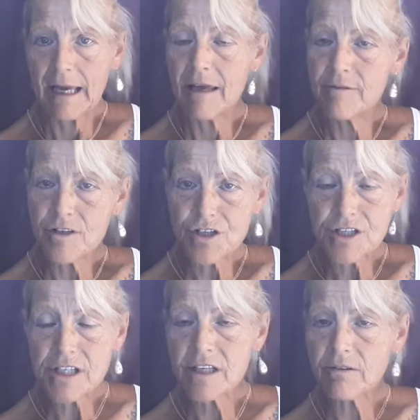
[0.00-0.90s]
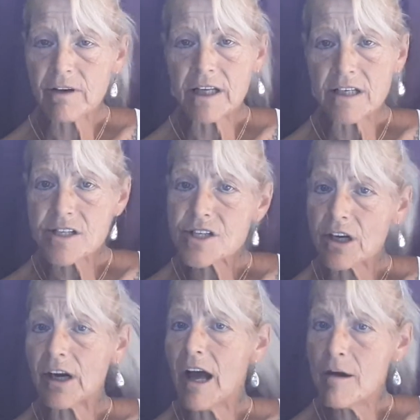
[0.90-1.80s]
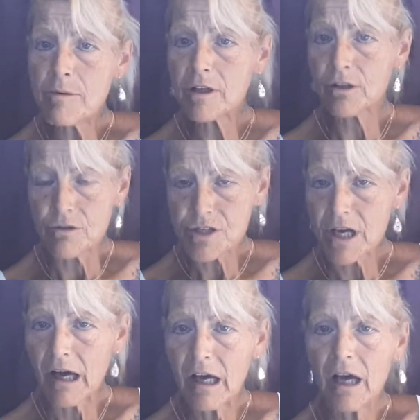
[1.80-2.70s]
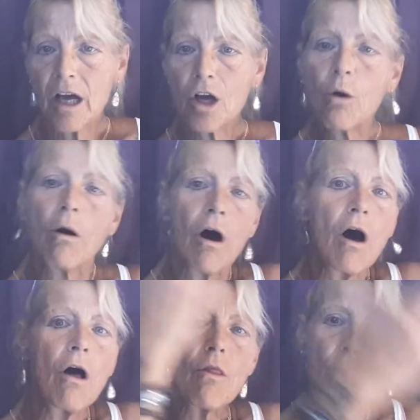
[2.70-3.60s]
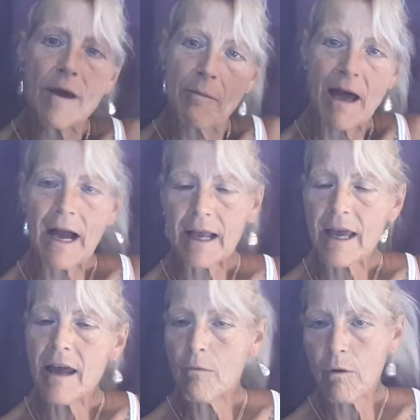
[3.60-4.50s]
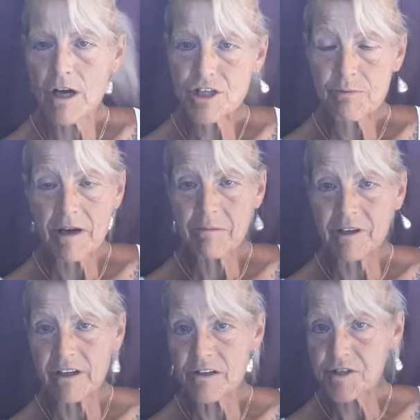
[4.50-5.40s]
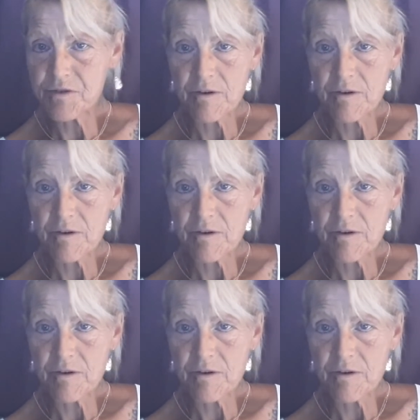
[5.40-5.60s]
If you're just getting ready to start Epclusa, go all the way back and watch my videos